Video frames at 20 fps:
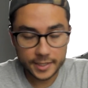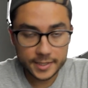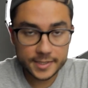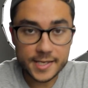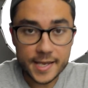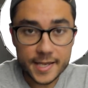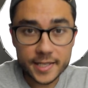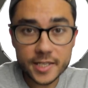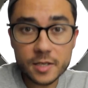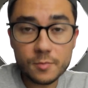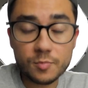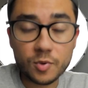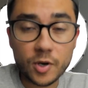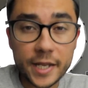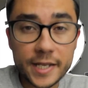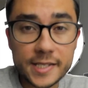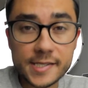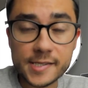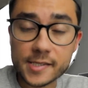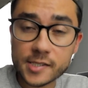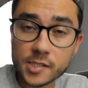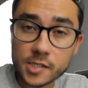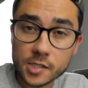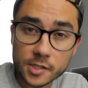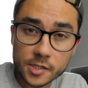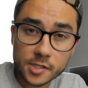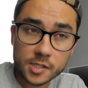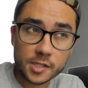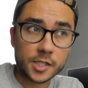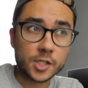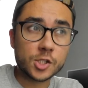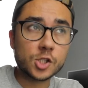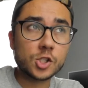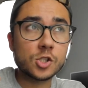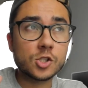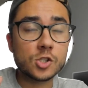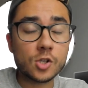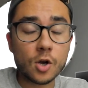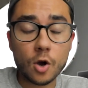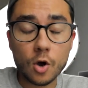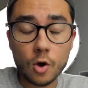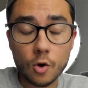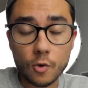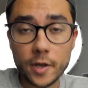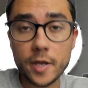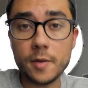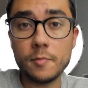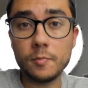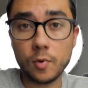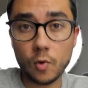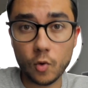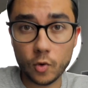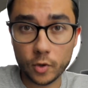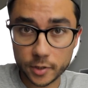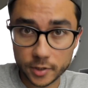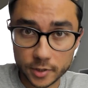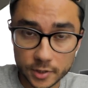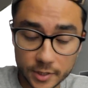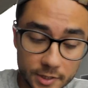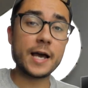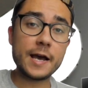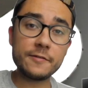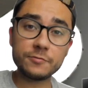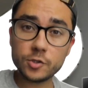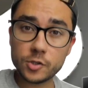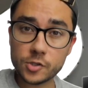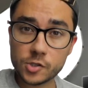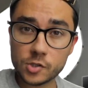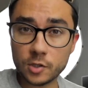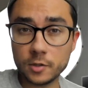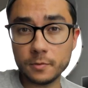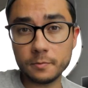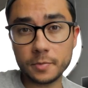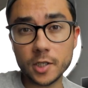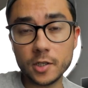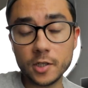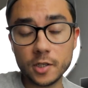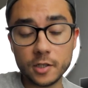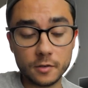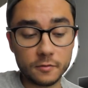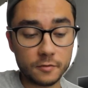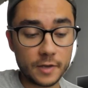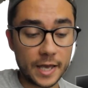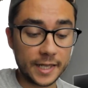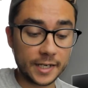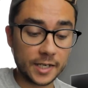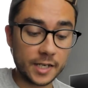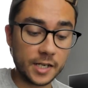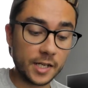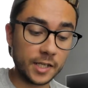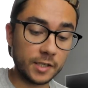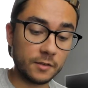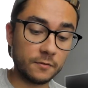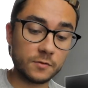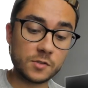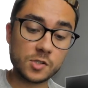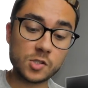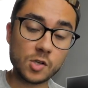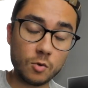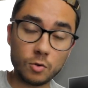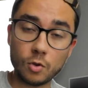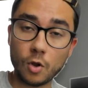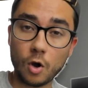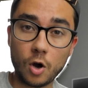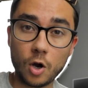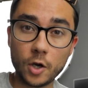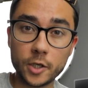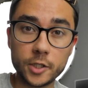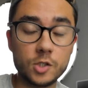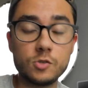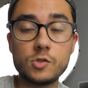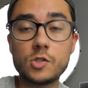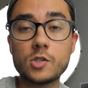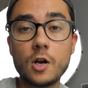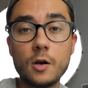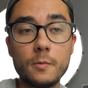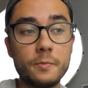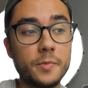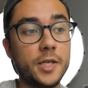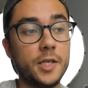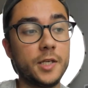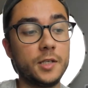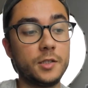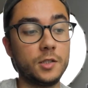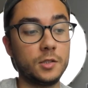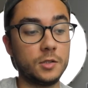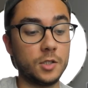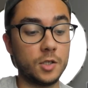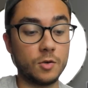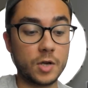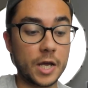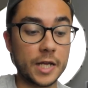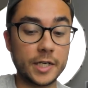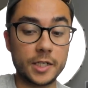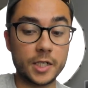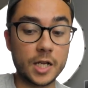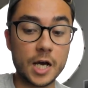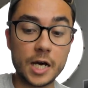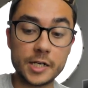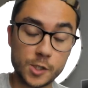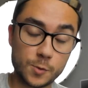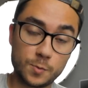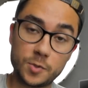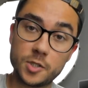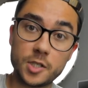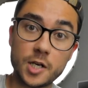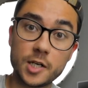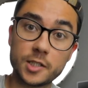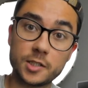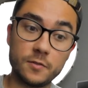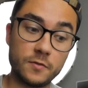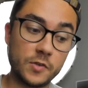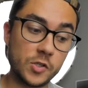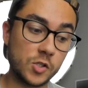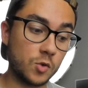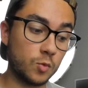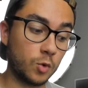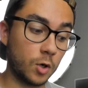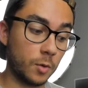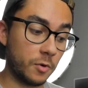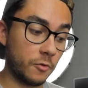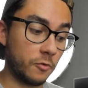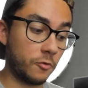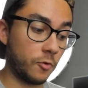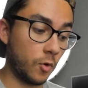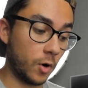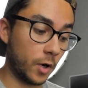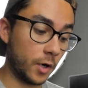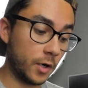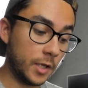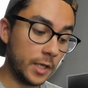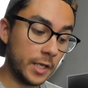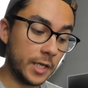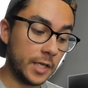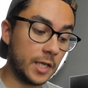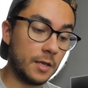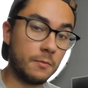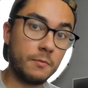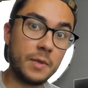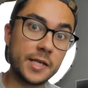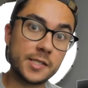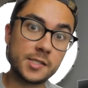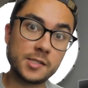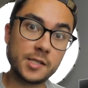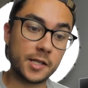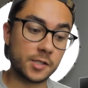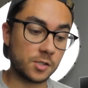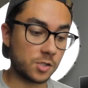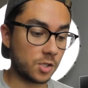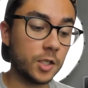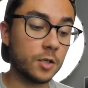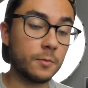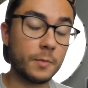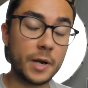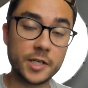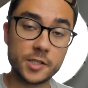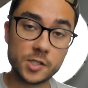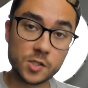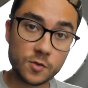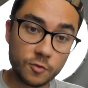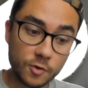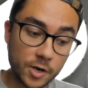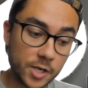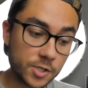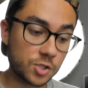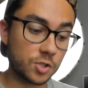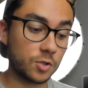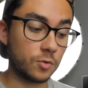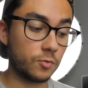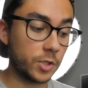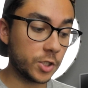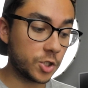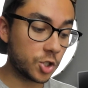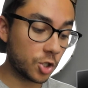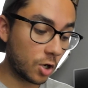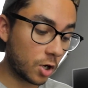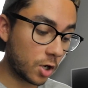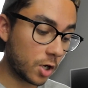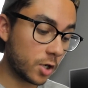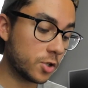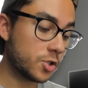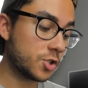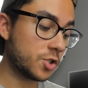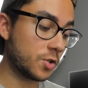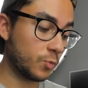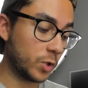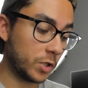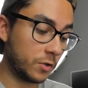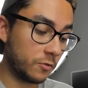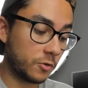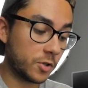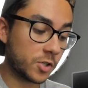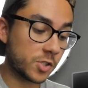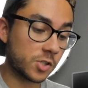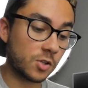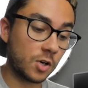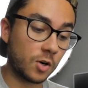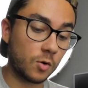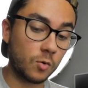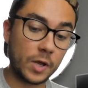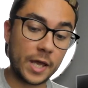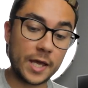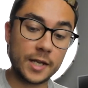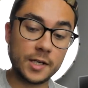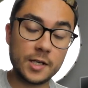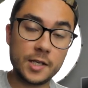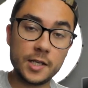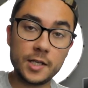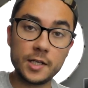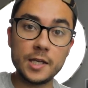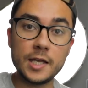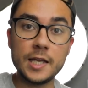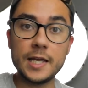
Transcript: Taking breaks is seriously so important. After a certain period of editing so long, you start being, kind of not as productive as you were before. It makes sense. Your mind is fresh, you're recharged when you first start editing.